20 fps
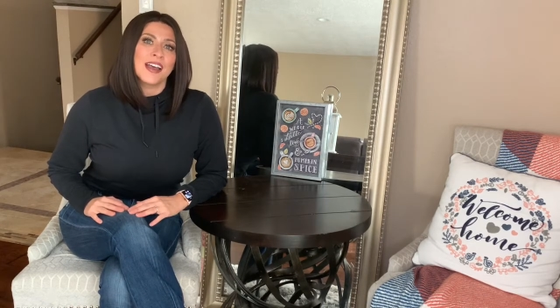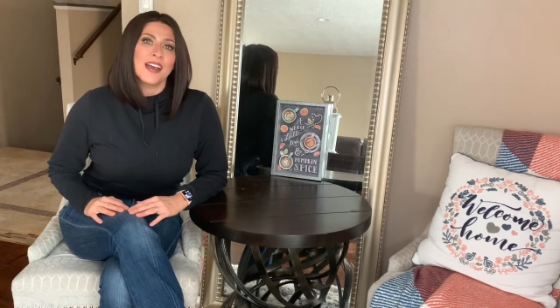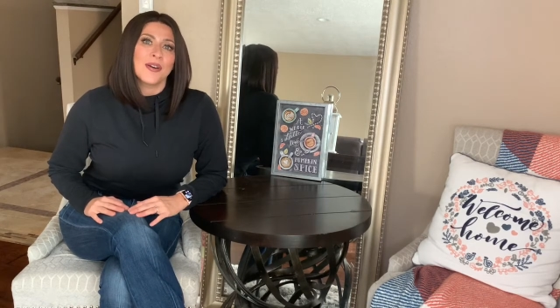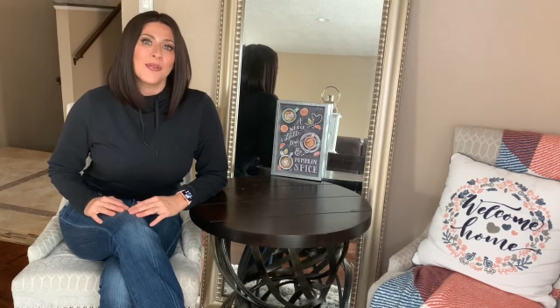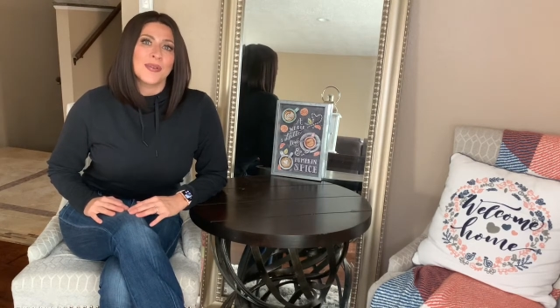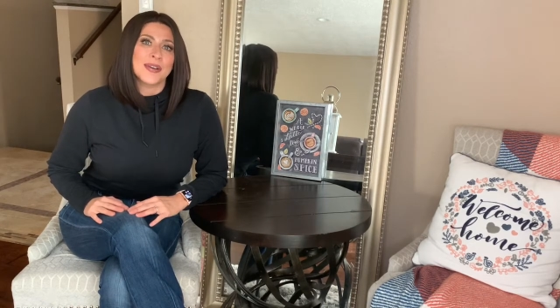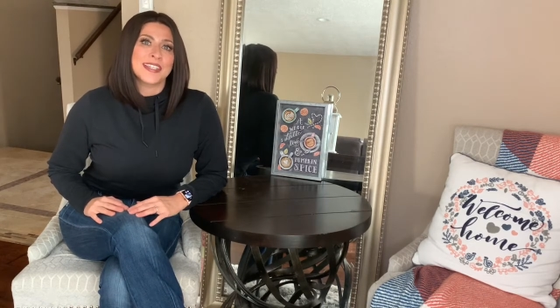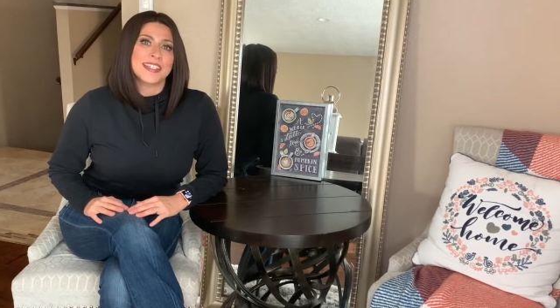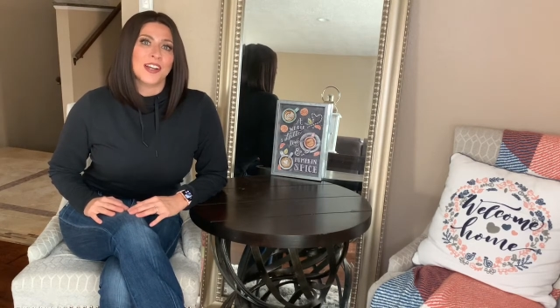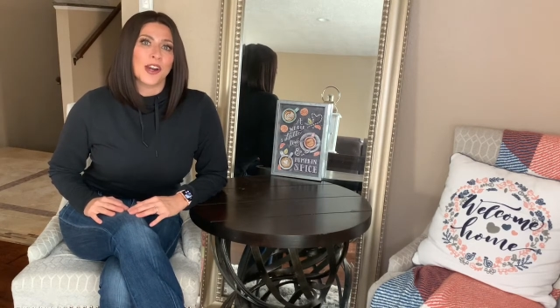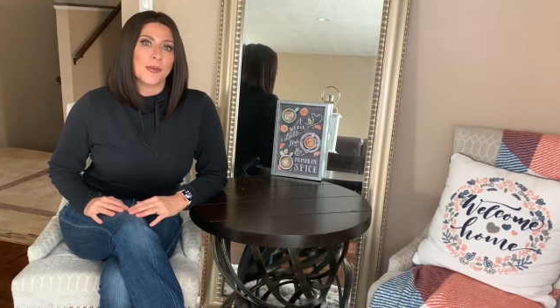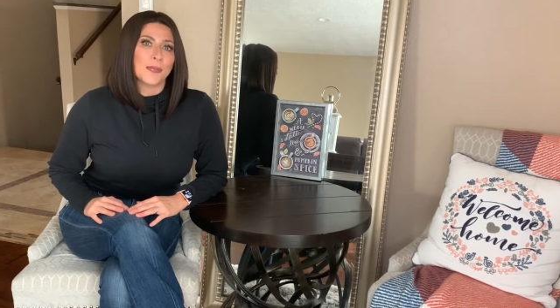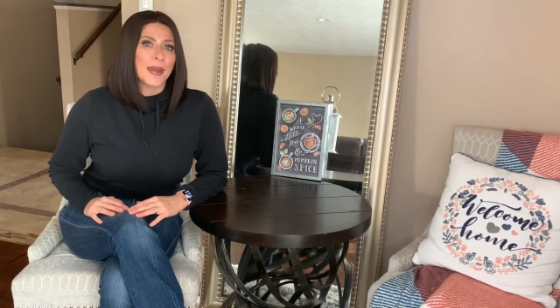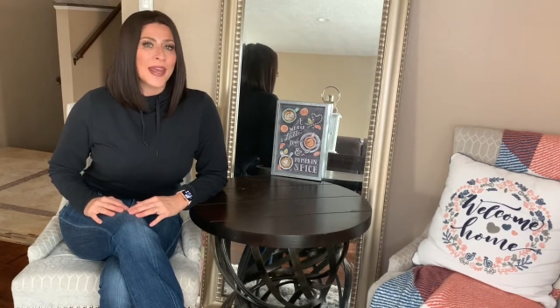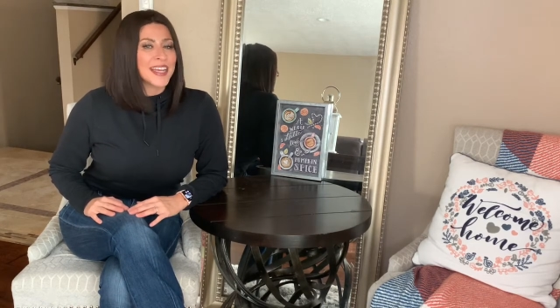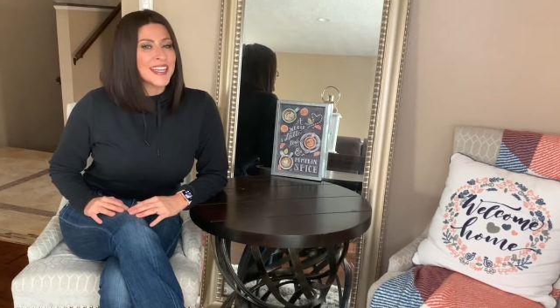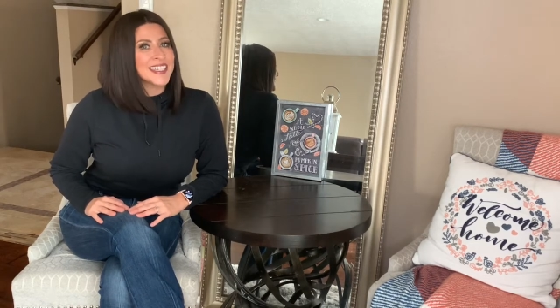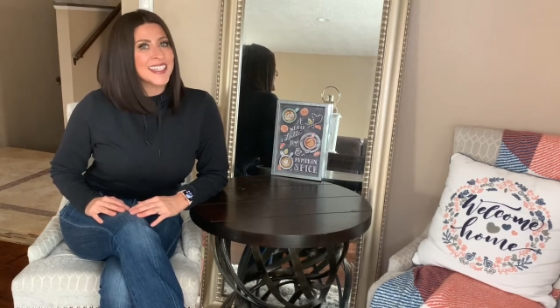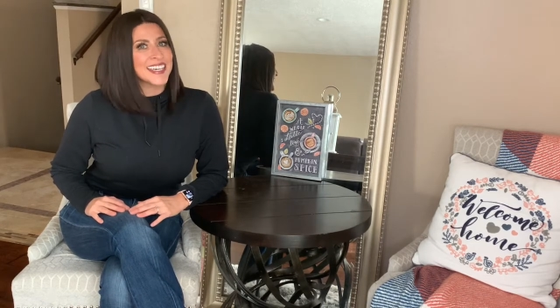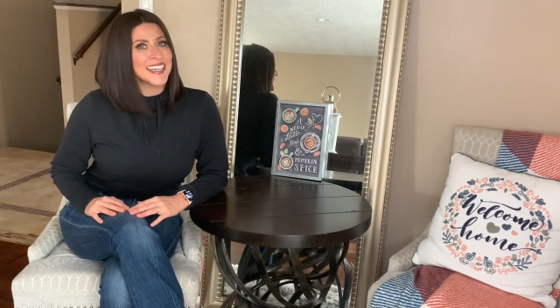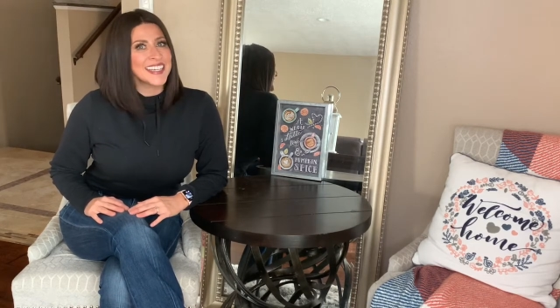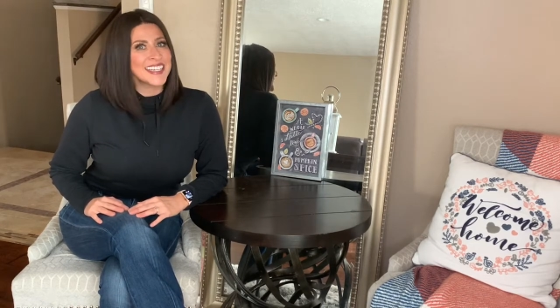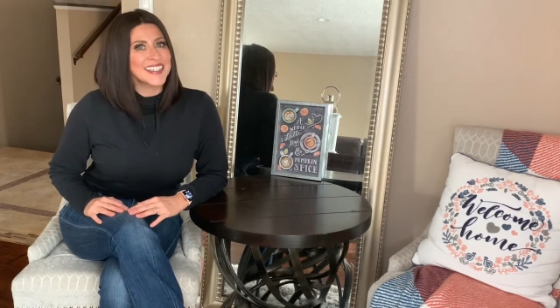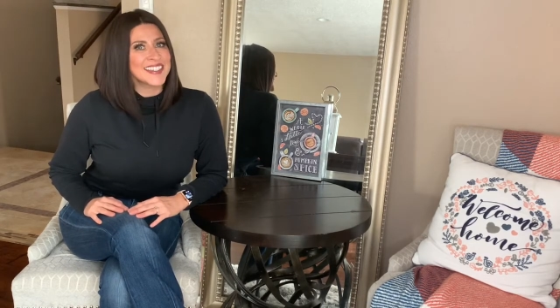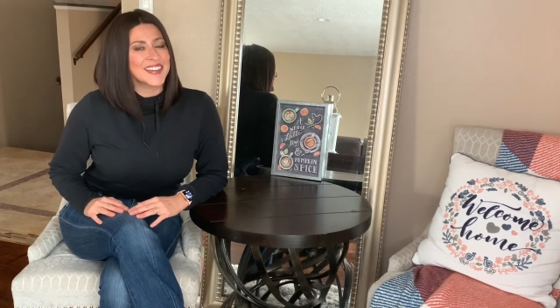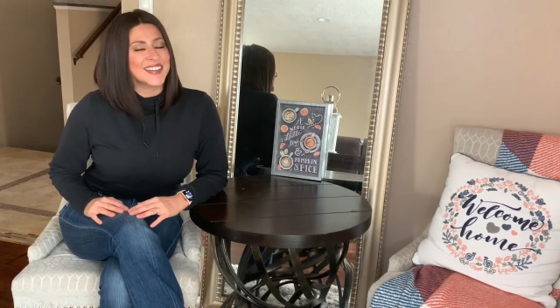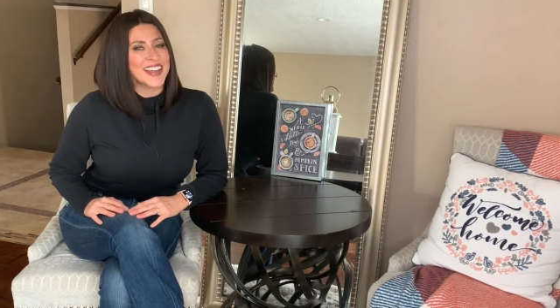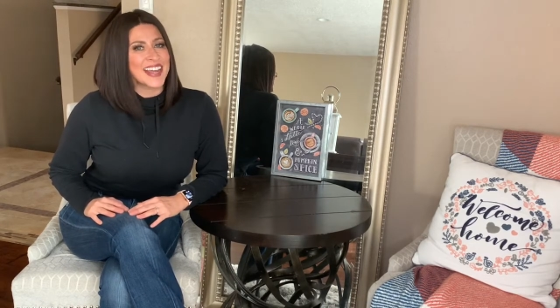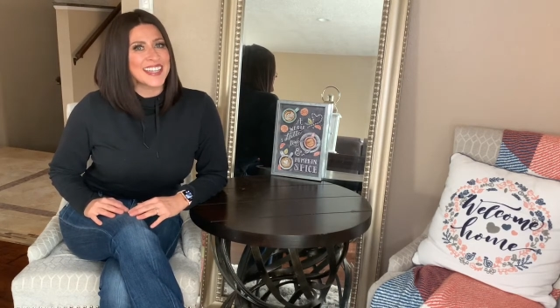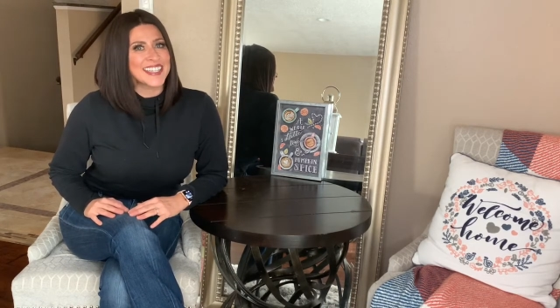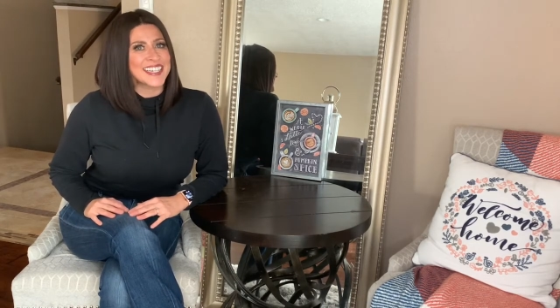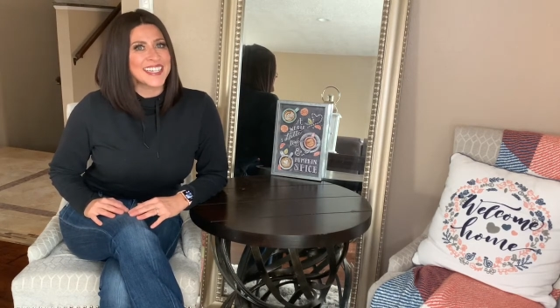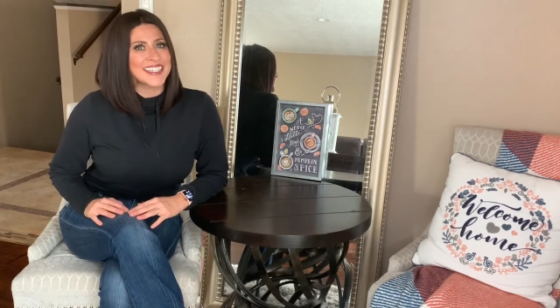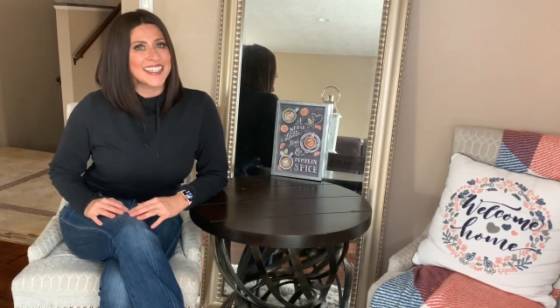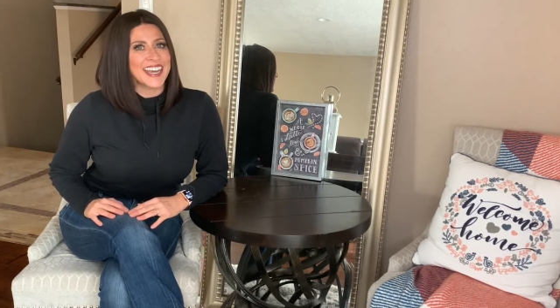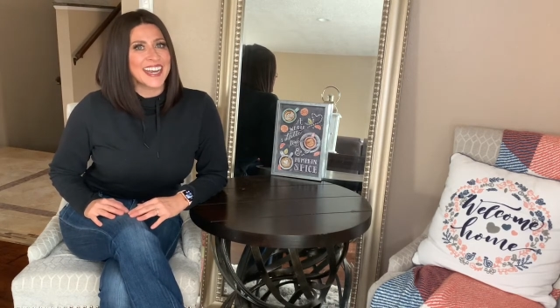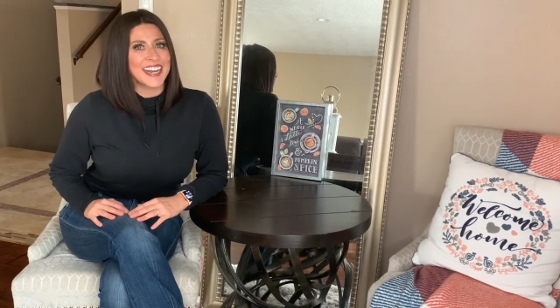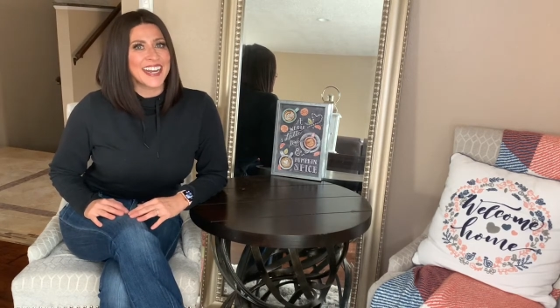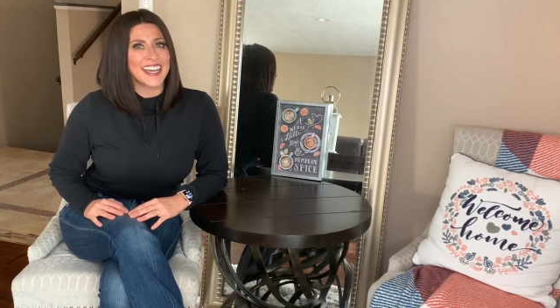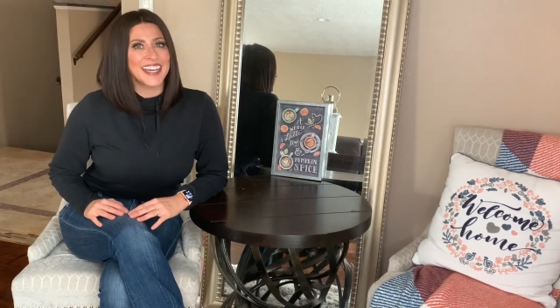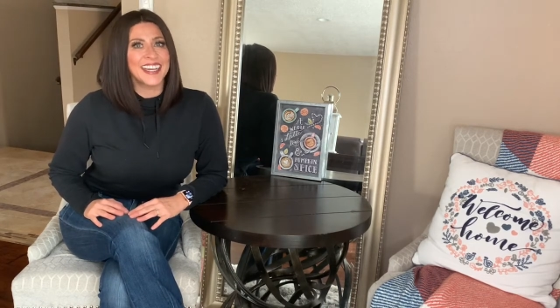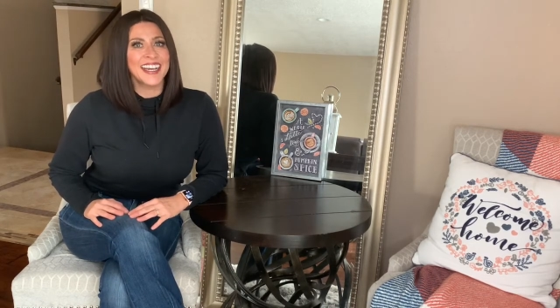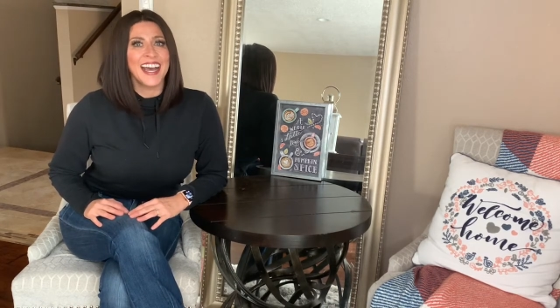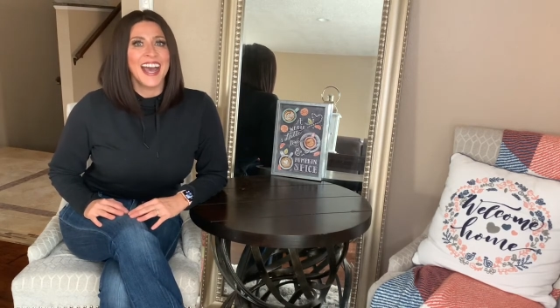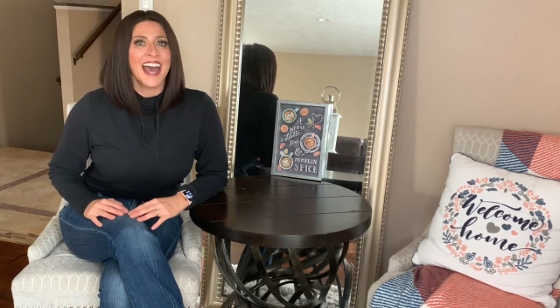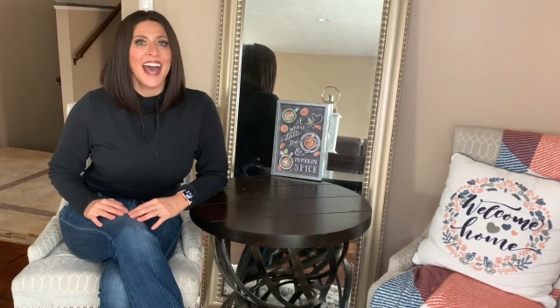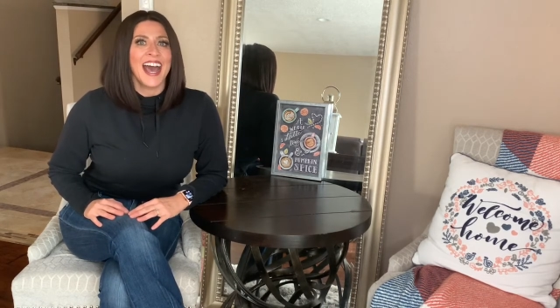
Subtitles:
we start painting, so that's exciting.